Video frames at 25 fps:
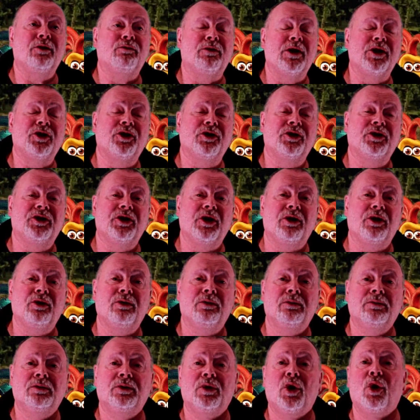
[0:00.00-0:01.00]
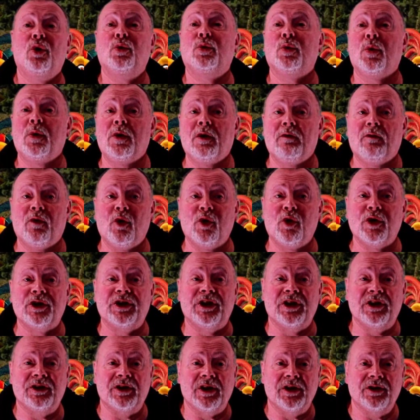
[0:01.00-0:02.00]
Richardson, all doing the
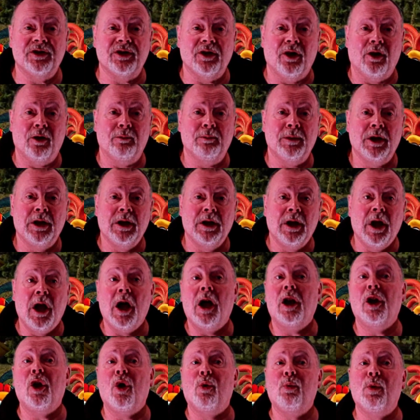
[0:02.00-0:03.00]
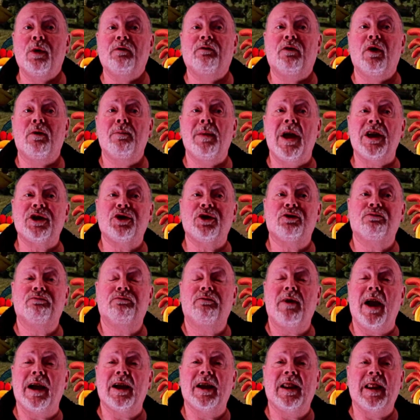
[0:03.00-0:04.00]
voices this time, along with Ramesh
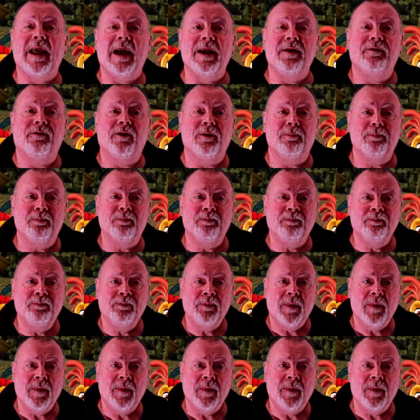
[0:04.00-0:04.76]
Ranganathan